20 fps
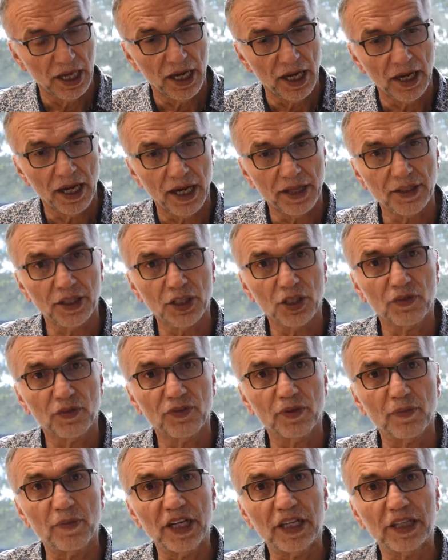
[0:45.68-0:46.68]
I think
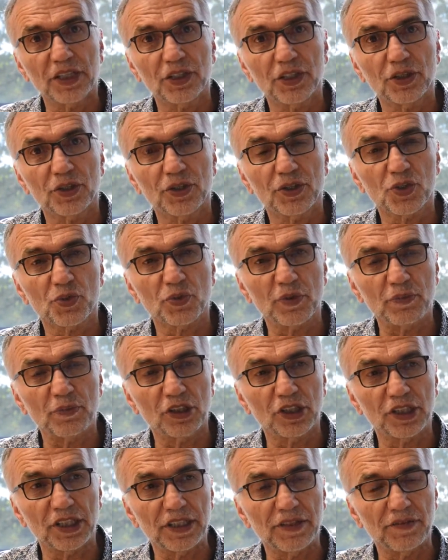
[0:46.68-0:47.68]
for many years we
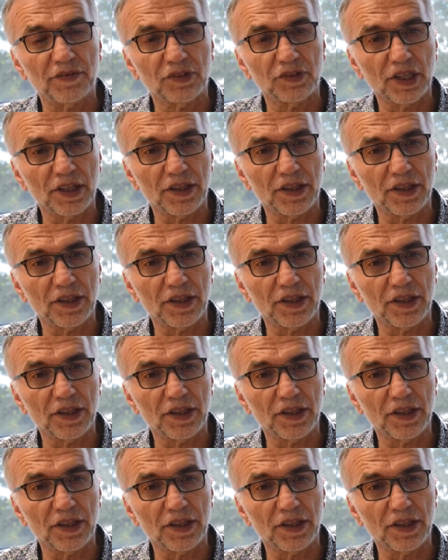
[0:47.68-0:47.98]
believed